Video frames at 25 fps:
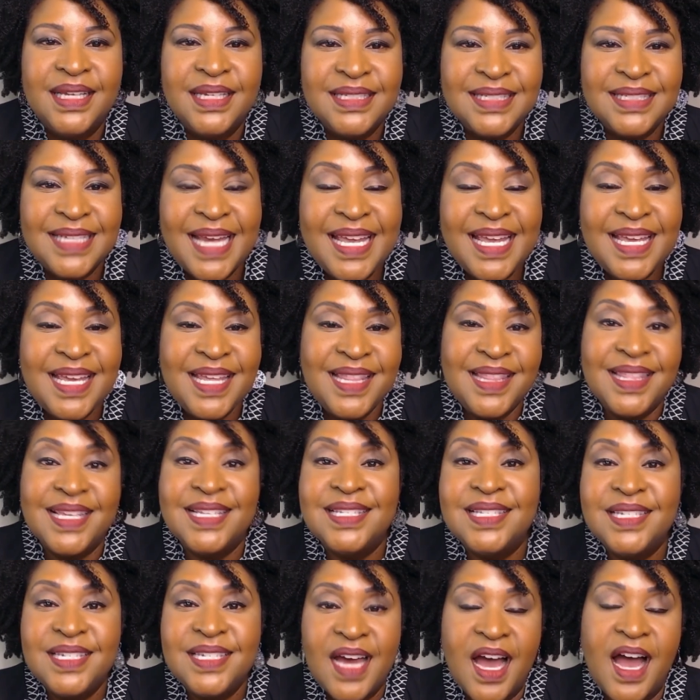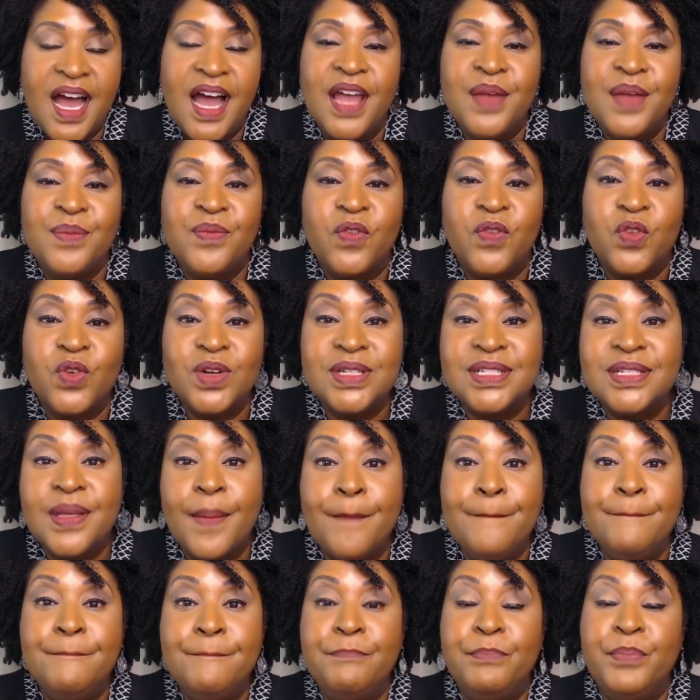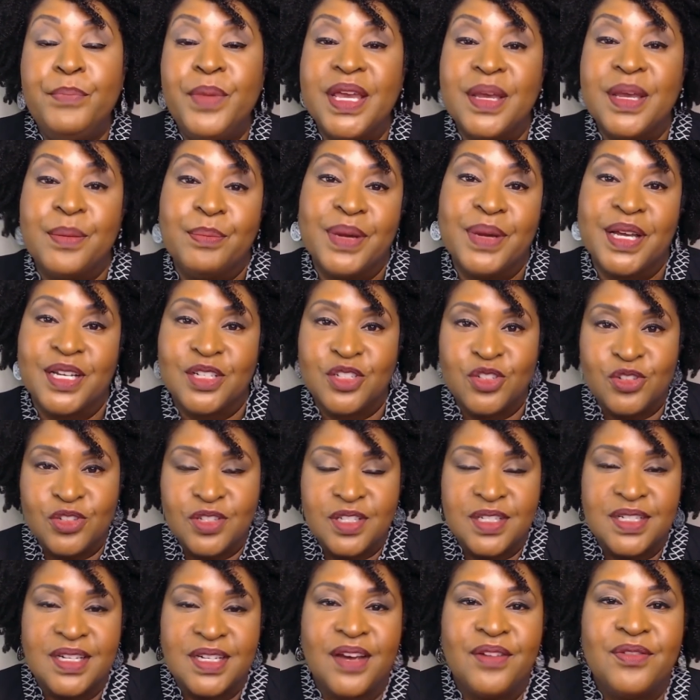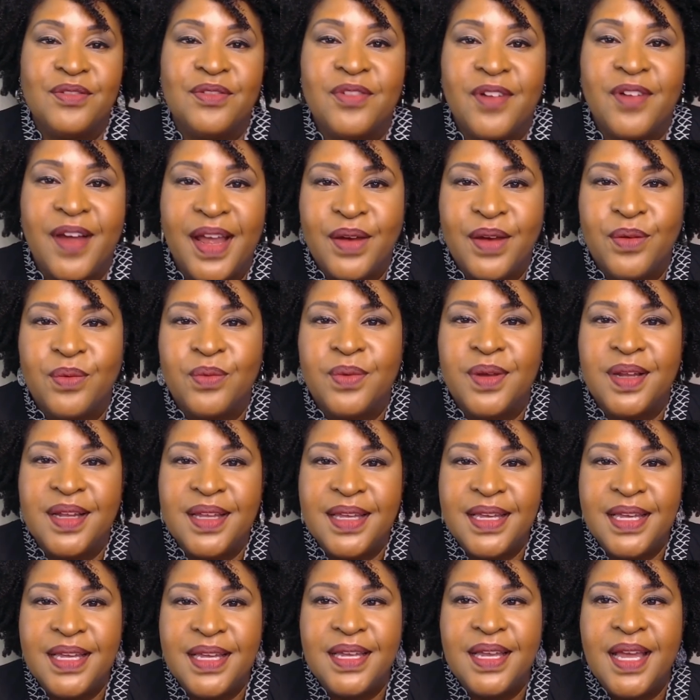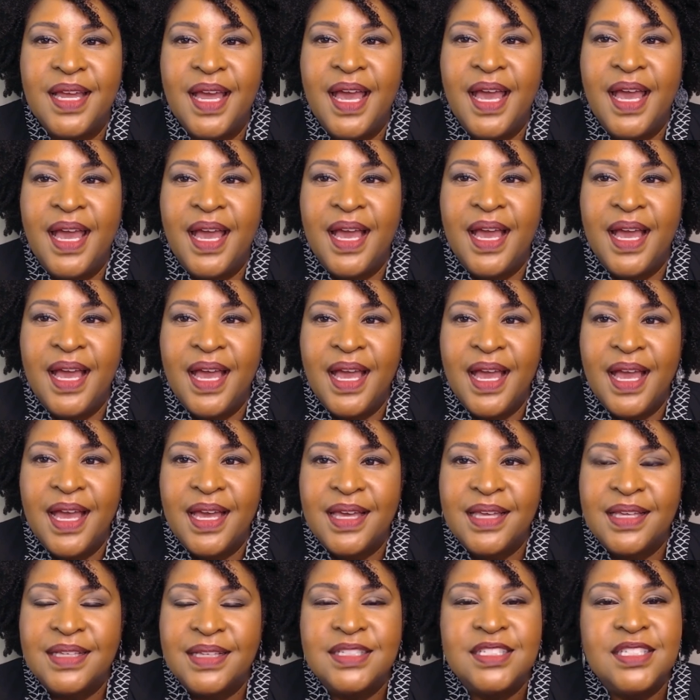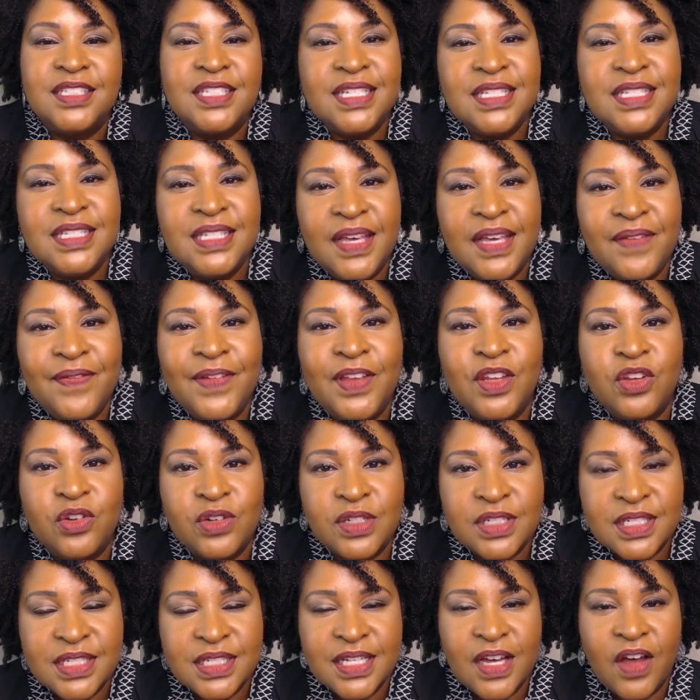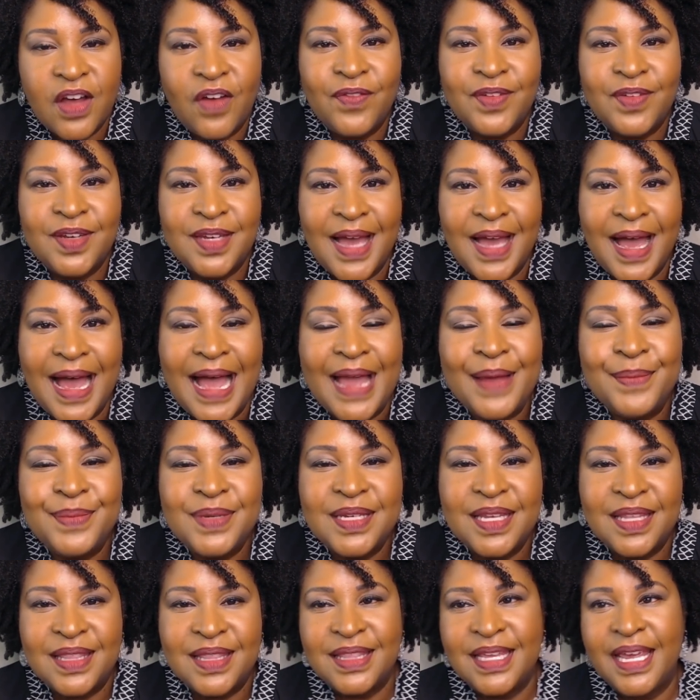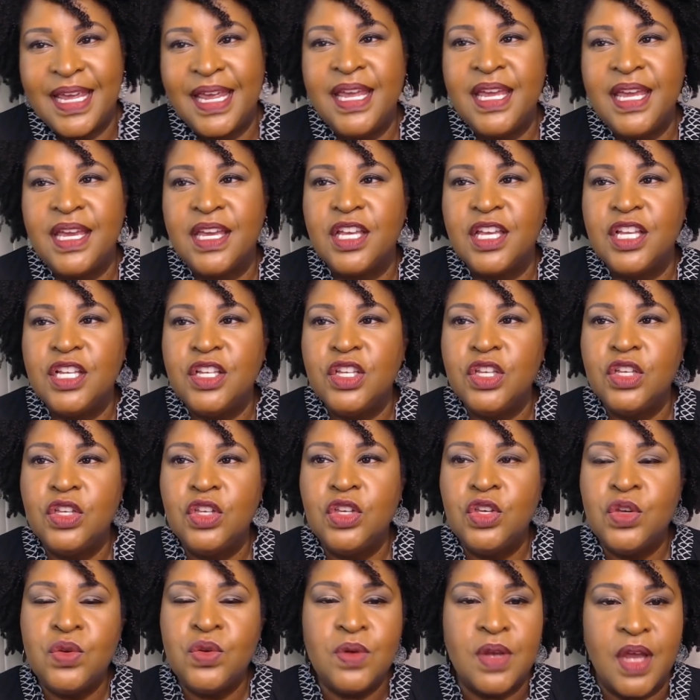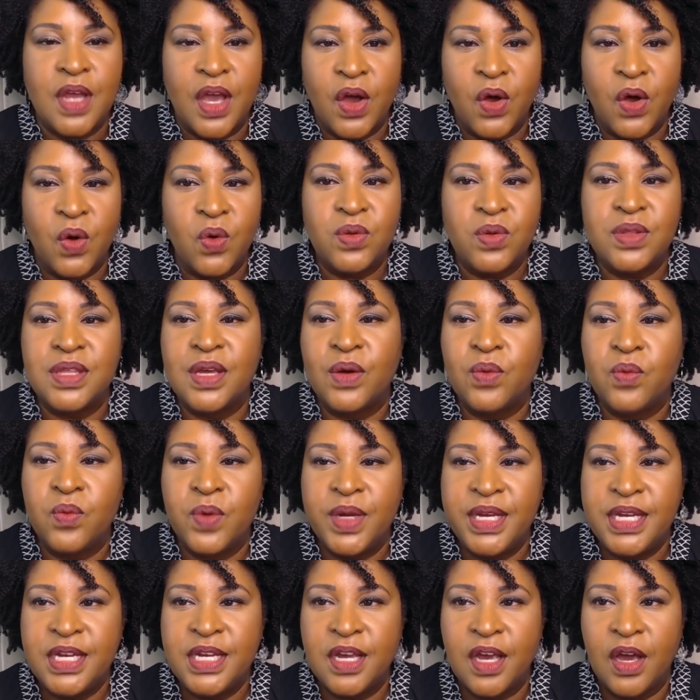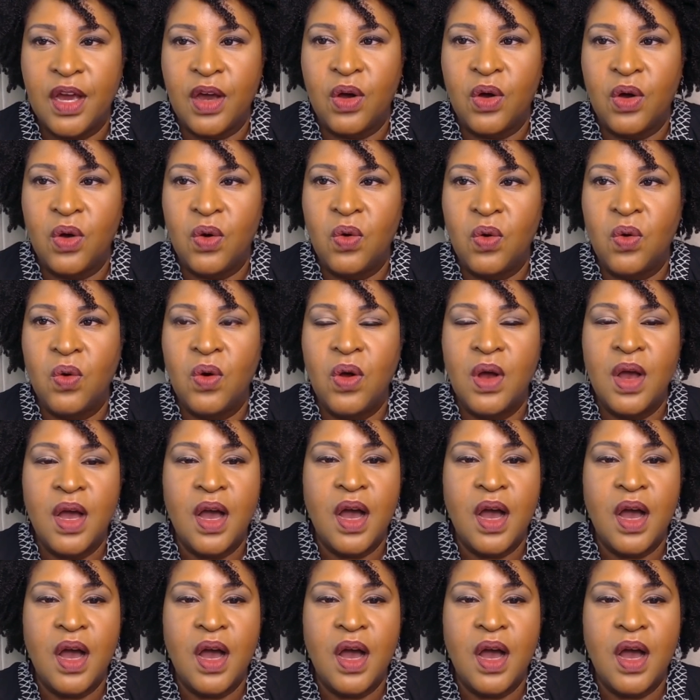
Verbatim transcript: taking this time for some big picture stuff, right? Really just giving yourself time to think you know that we go